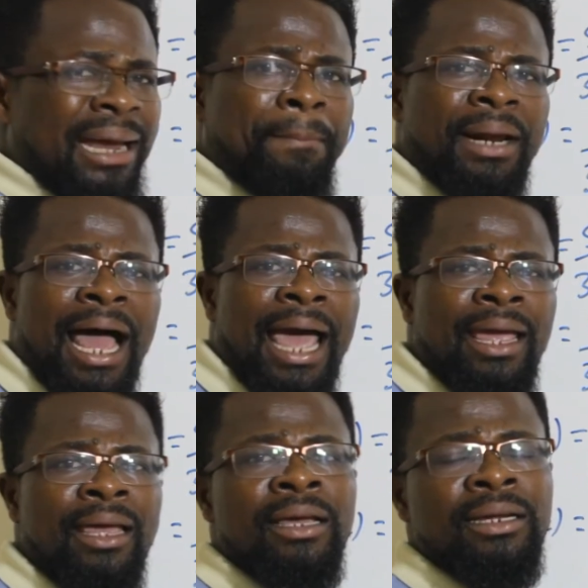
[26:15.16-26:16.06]

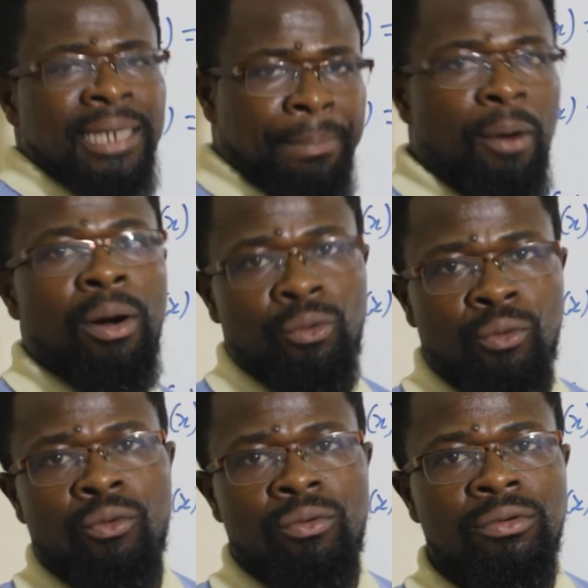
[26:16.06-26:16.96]
apply the power
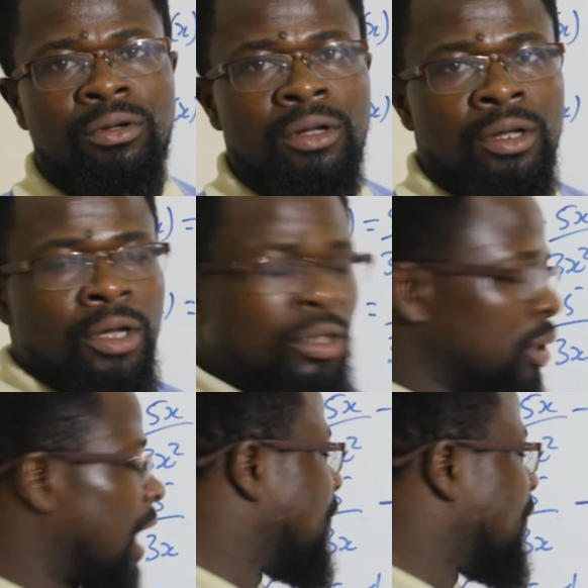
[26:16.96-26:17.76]
rule. So that if